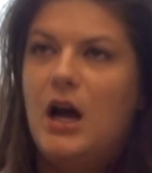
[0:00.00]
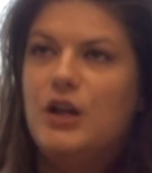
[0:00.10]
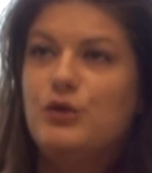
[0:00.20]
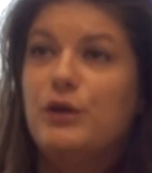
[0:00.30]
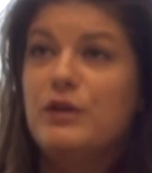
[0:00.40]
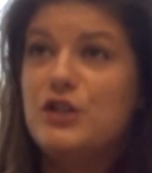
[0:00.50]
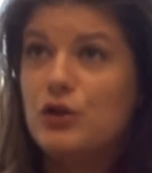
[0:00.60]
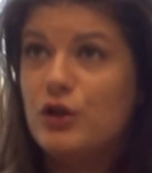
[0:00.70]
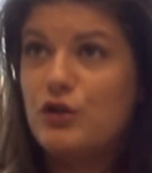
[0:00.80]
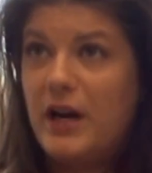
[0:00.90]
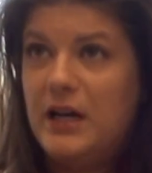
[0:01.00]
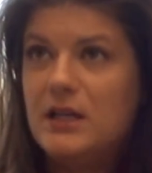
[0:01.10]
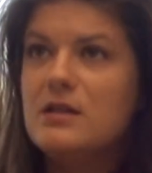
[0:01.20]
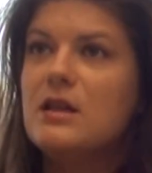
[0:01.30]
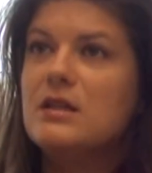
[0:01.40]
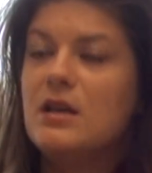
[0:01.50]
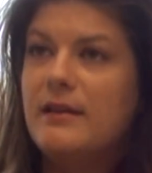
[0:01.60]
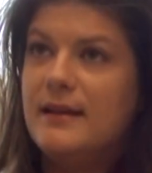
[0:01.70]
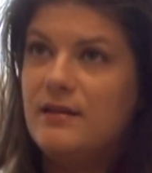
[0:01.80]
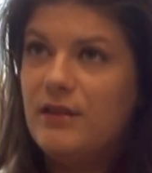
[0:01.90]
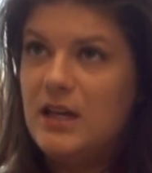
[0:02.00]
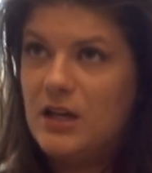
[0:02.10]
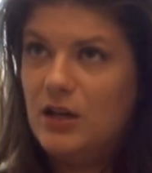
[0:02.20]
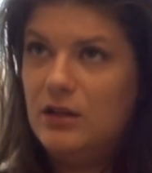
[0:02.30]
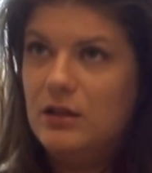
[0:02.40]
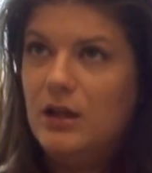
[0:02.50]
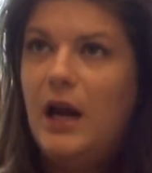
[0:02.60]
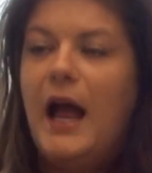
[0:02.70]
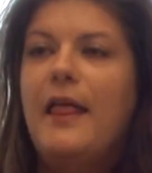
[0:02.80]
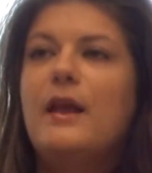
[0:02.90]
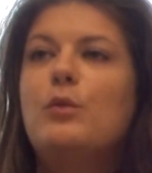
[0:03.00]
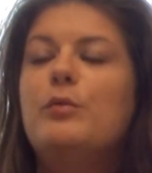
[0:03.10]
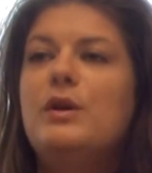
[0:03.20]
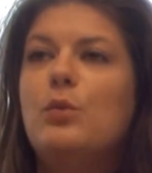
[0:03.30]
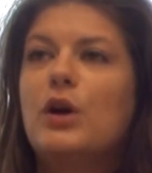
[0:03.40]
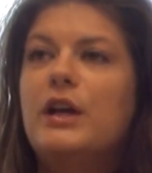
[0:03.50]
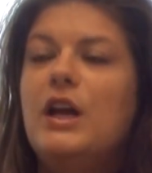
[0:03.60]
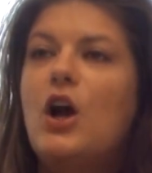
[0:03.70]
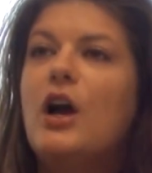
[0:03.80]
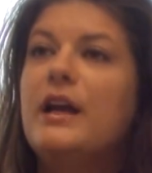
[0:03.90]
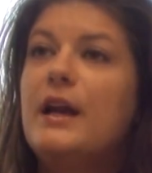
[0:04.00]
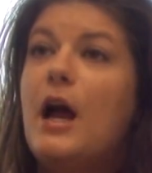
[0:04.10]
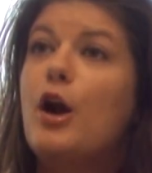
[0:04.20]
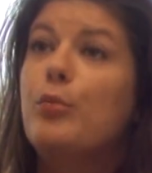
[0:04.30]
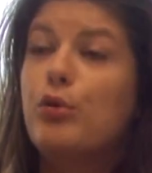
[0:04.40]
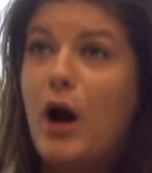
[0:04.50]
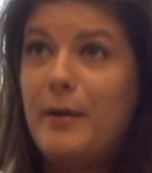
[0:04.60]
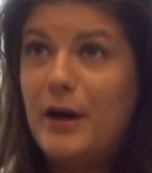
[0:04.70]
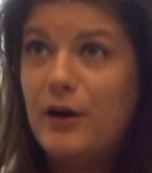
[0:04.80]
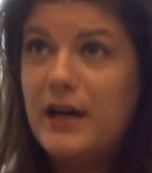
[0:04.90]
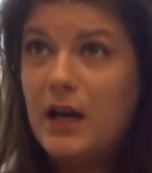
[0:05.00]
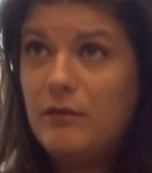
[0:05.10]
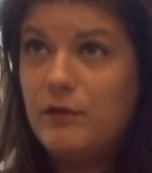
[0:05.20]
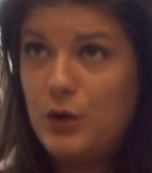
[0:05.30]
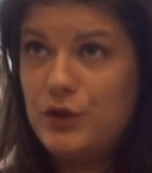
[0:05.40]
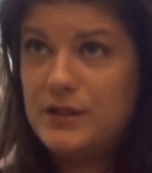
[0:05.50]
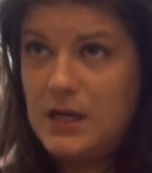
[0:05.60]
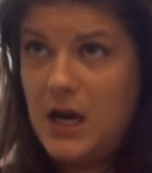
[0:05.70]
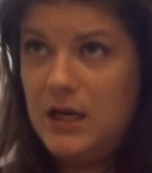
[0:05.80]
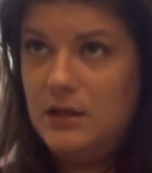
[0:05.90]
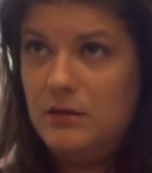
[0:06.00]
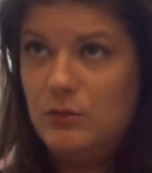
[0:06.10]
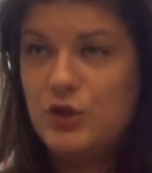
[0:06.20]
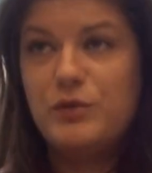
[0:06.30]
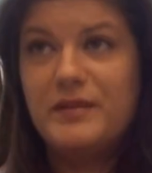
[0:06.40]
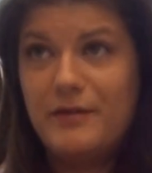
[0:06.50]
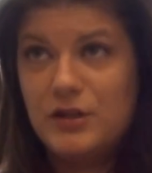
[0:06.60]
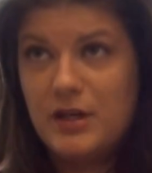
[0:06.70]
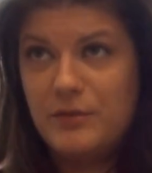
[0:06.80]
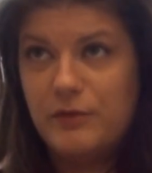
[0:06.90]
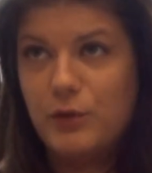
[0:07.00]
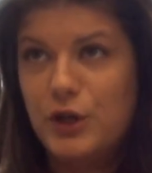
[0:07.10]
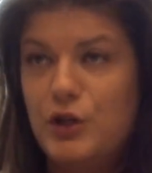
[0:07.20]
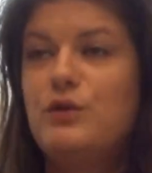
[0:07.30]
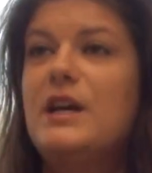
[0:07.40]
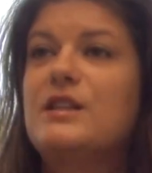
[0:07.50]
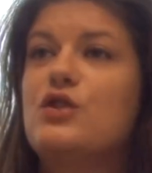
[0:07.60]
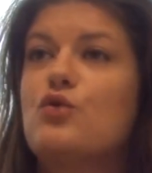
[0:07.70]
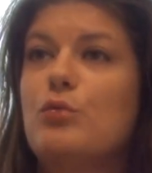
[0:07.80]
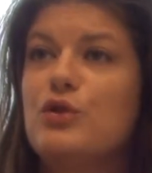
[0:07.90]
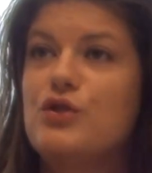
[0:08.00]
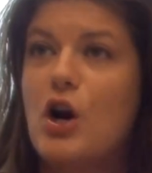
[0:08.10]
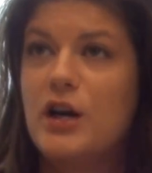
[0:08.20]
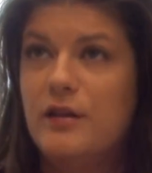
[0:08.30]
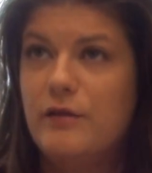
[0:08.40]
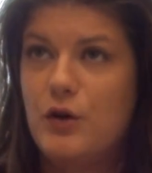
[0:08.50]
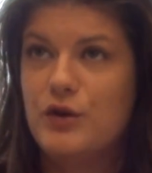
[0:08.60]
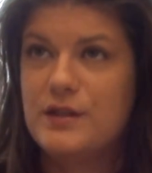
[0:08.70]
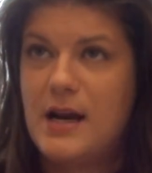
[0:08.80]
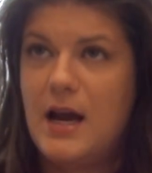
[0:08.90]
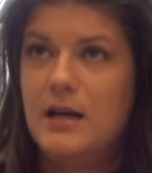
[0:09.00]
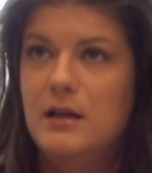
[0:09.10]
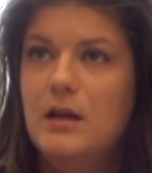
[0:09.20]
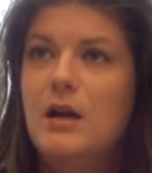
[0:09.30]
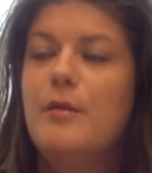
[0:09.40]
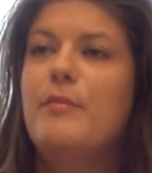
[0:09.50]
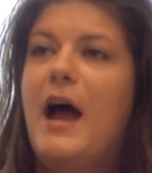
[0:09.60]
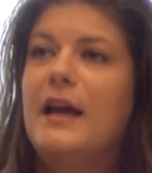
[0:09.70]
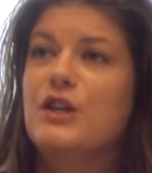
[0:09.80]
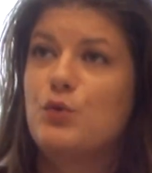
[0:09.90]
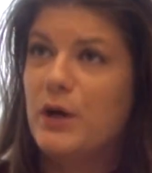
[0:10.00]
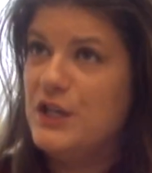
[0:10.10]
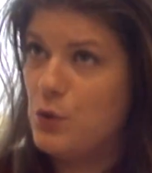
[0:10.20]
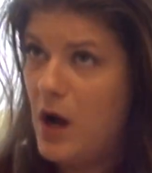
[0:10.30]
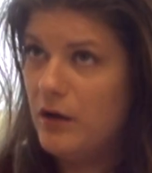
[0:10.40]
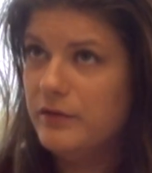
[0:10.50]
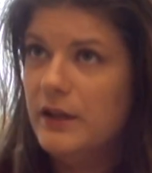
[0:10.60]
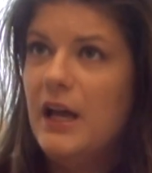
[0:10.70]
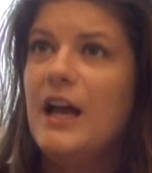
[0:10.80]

doing regional trainings until the end of the year. And then we'll be working on getting a primary voter's guide, which we've never done before. You know, Texas NORML started the voter's guide back in 2012.